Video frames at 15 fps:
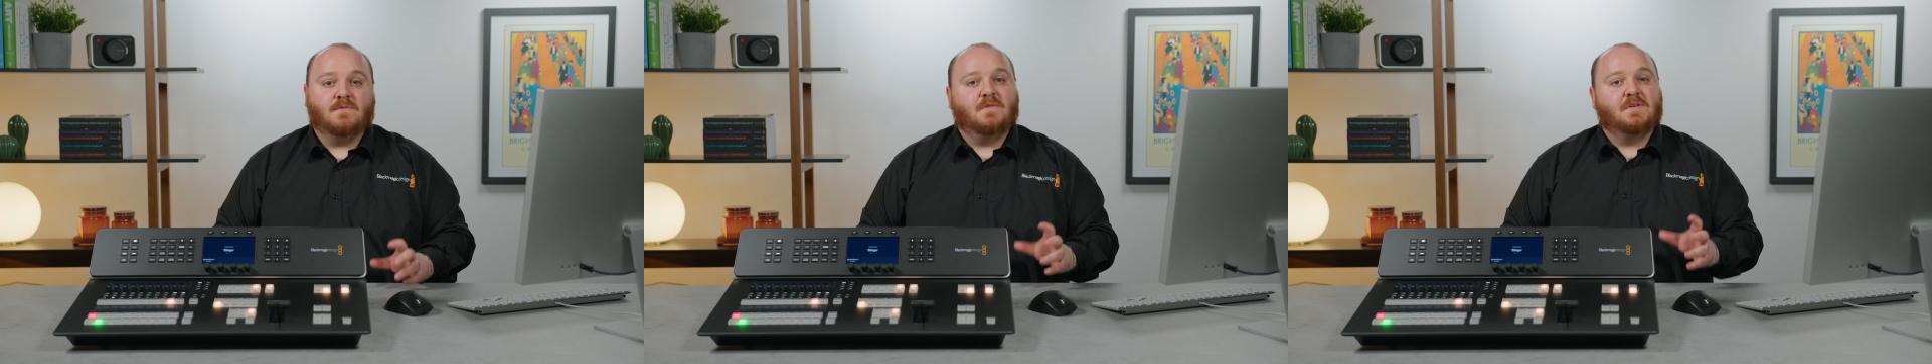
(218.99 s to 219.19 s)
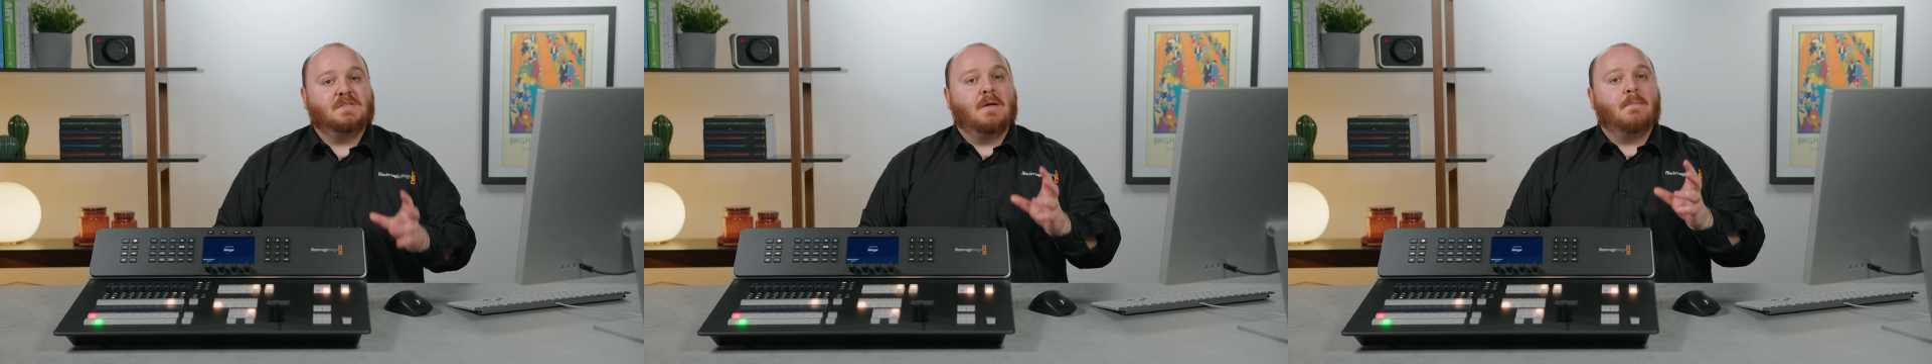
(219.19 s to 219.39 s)

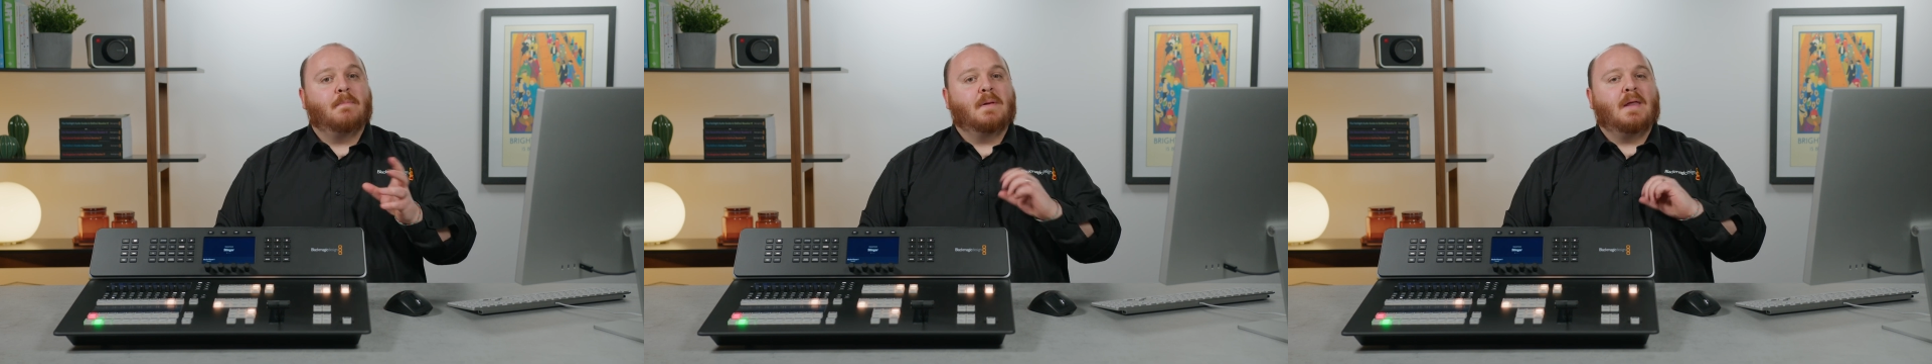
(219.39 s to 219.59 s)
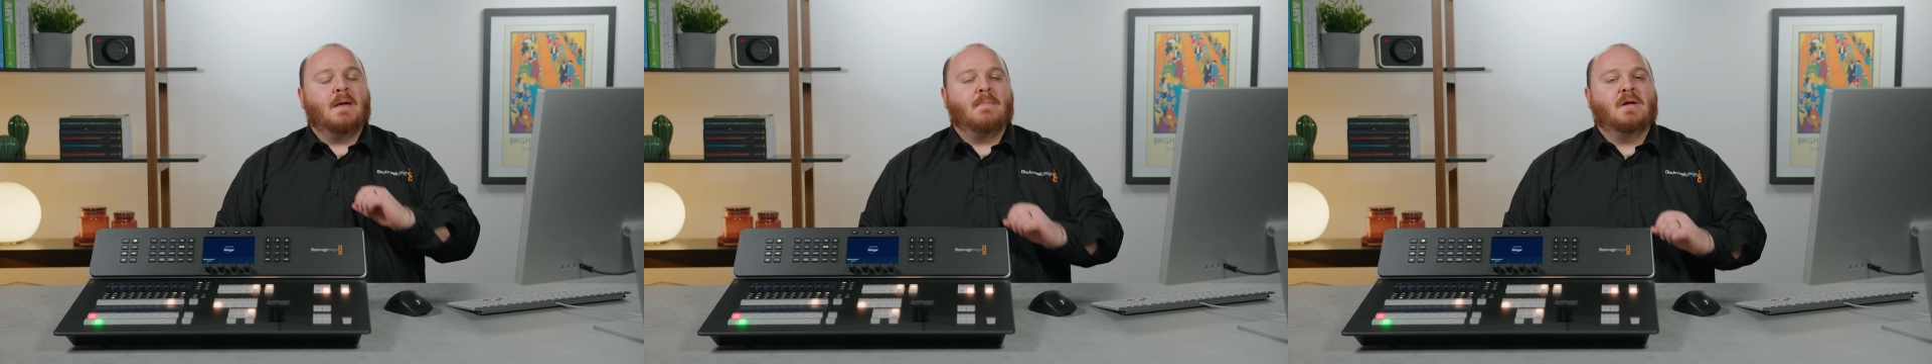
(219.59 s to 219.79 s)
visit
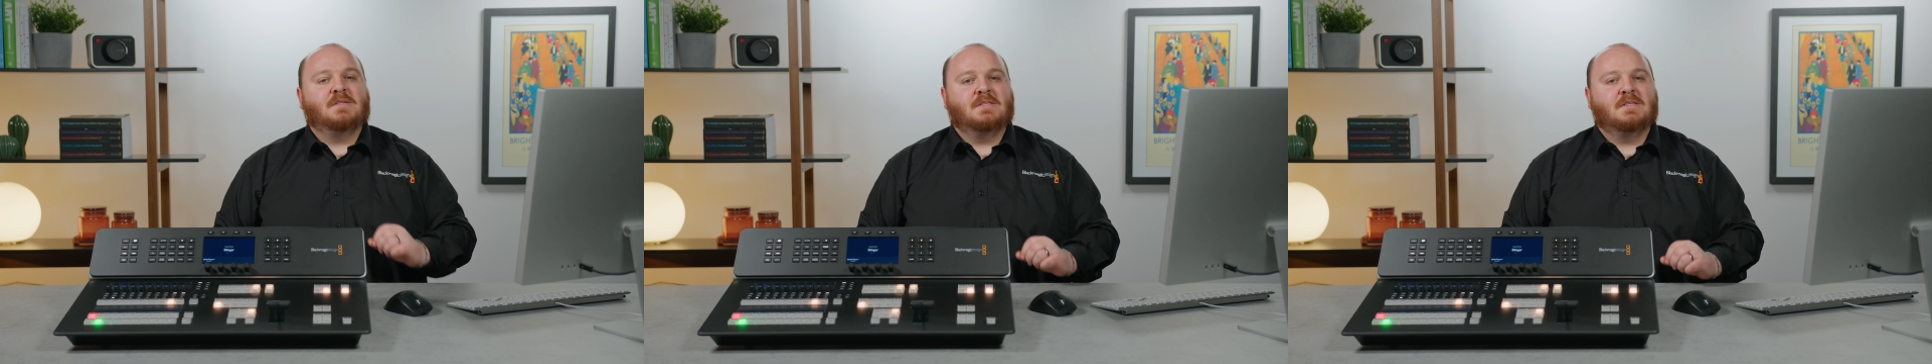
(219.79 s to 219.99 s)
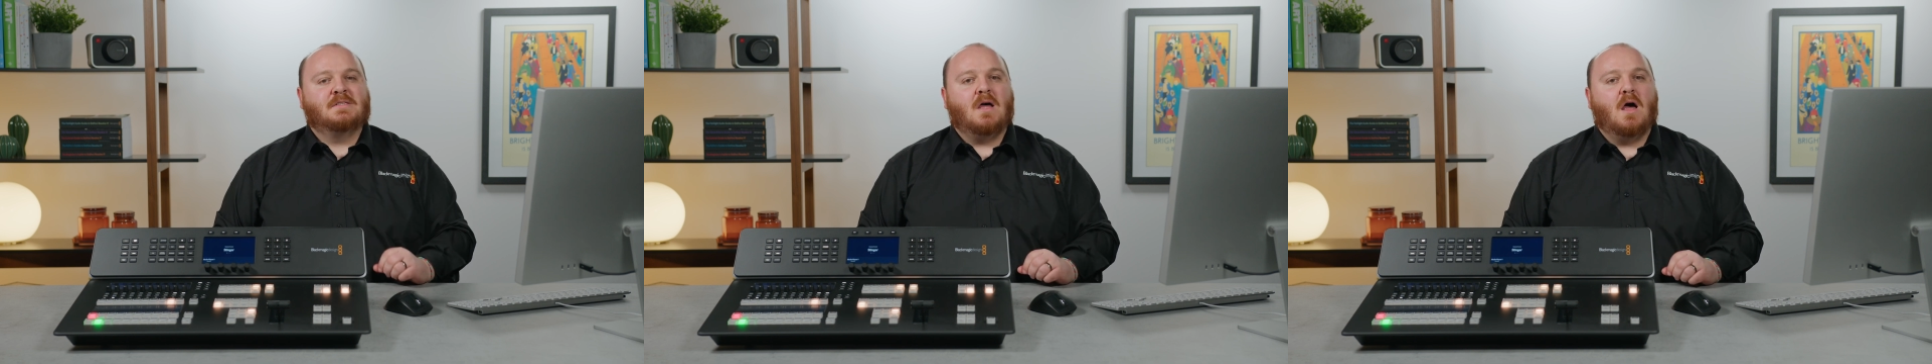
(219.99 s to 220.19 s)

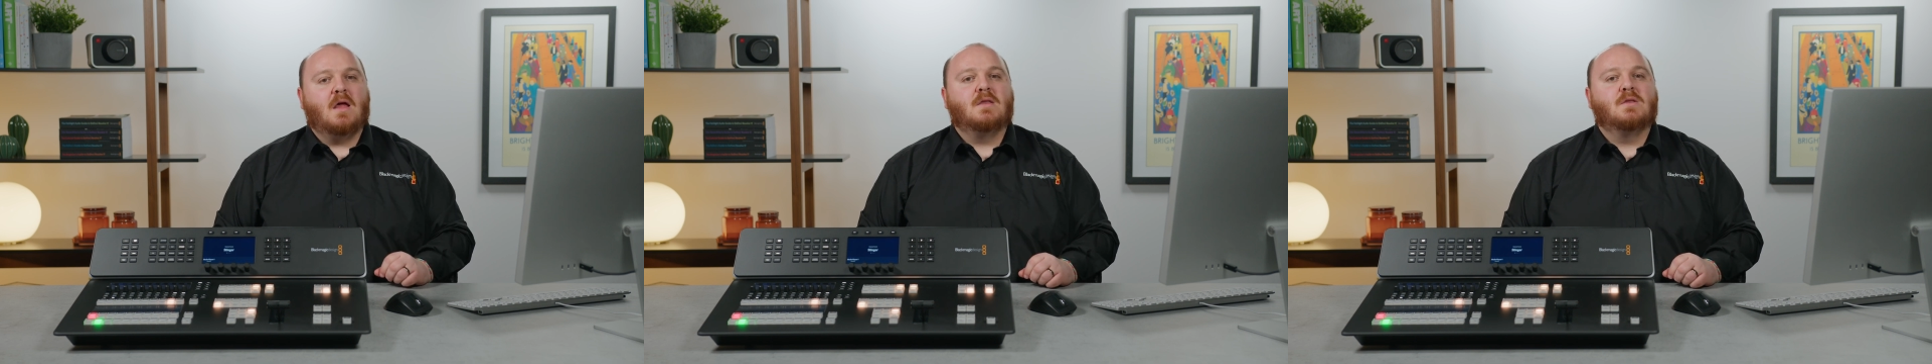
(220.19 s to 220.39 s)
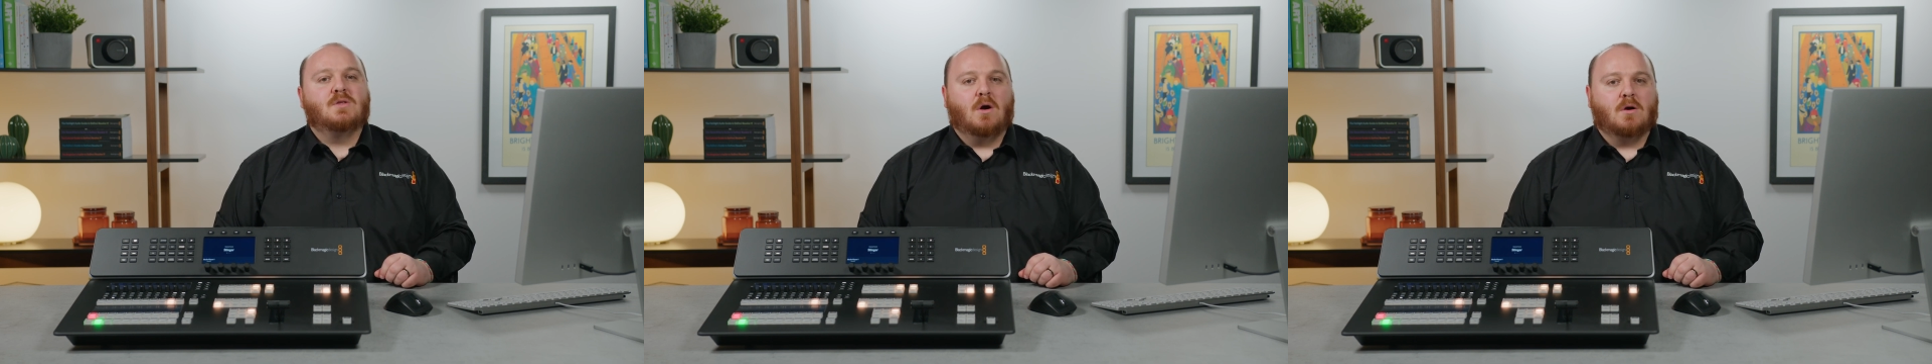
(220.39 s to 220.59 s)

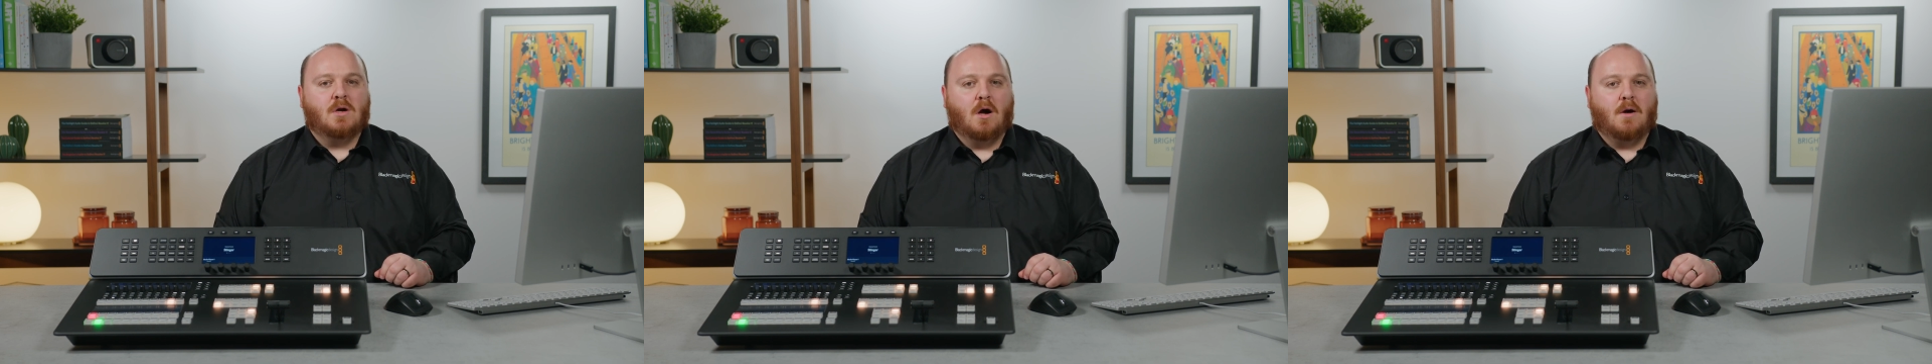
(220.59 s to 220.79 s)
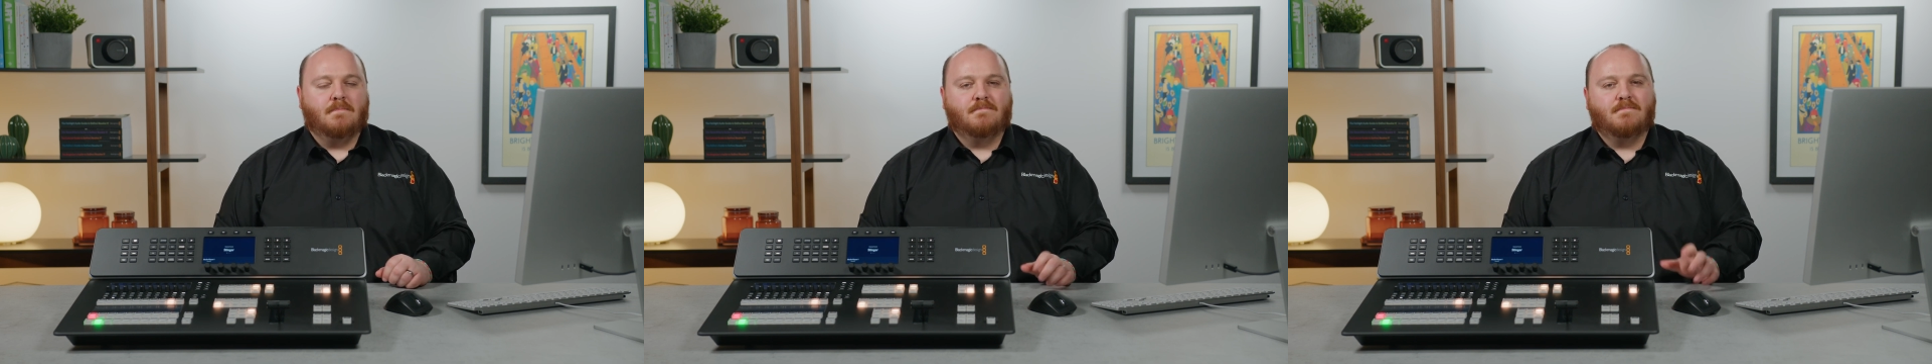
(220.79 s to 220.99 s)

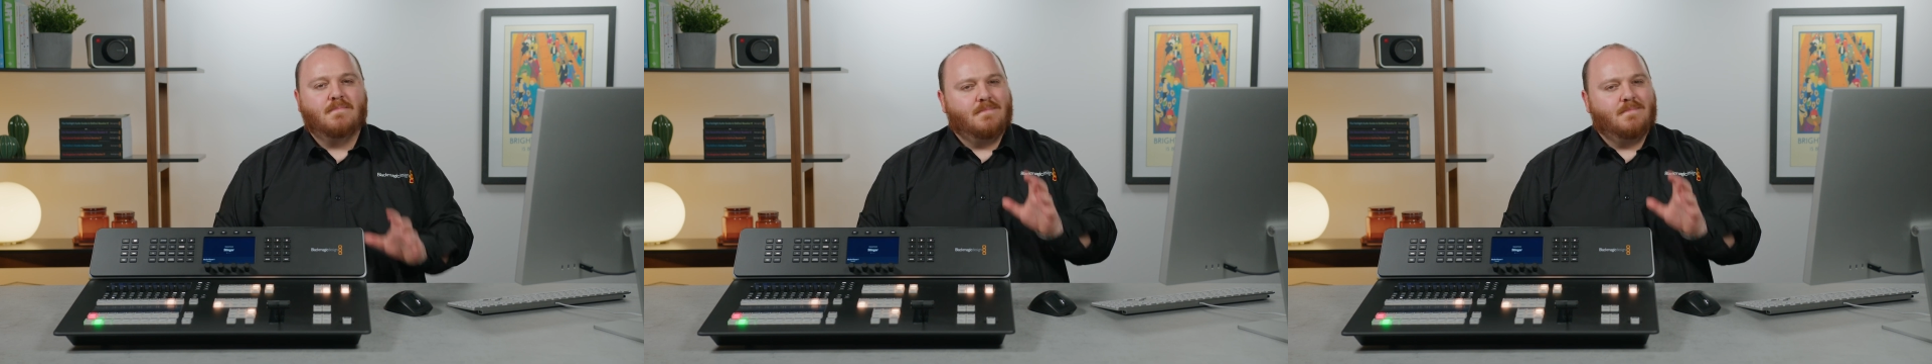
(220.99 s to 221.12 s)
blackmagicdesign.com.